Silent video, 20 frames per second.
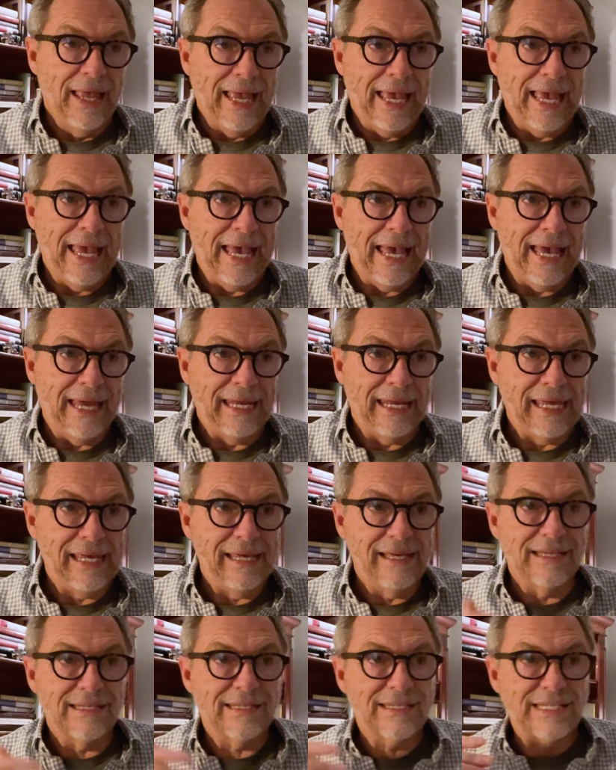and
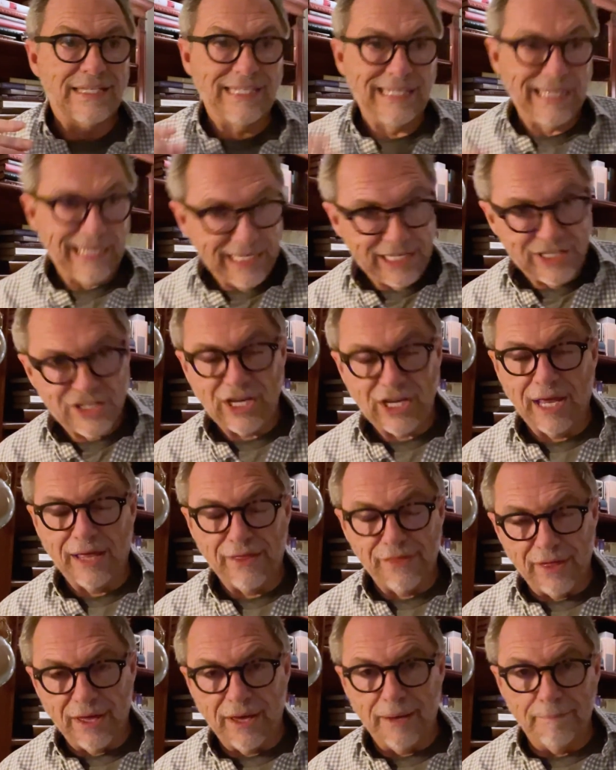he is
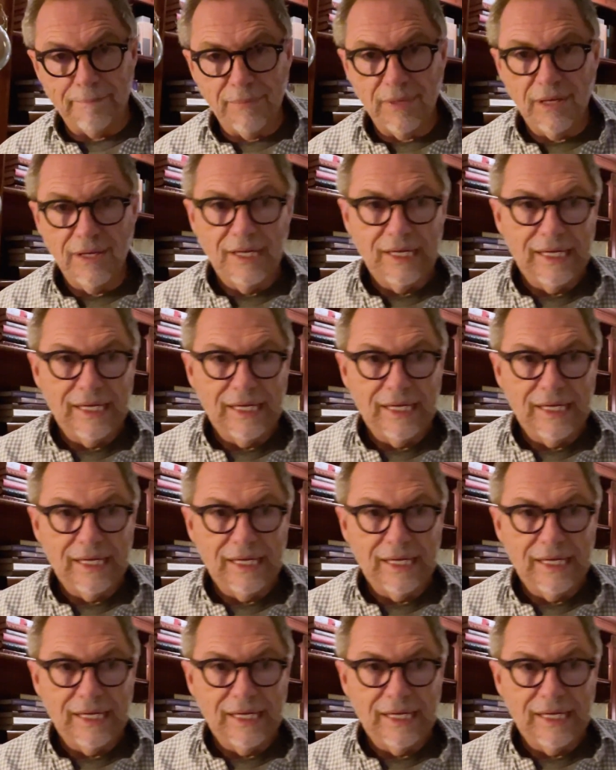teaching them